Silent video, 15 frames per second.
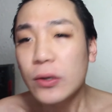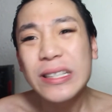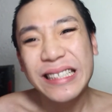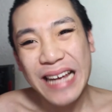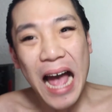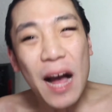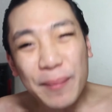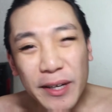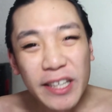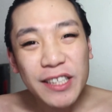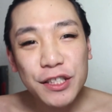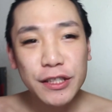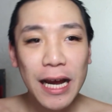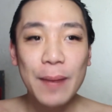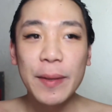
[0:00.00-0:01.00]

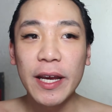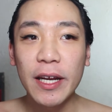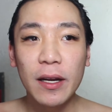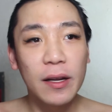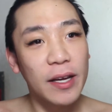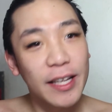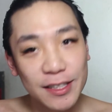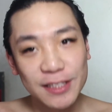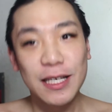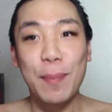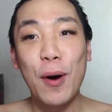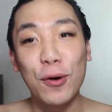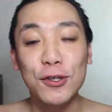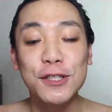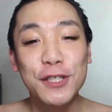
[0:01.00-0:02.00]
damaged. I mean, it's
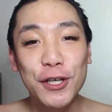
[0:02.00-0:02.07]
supposed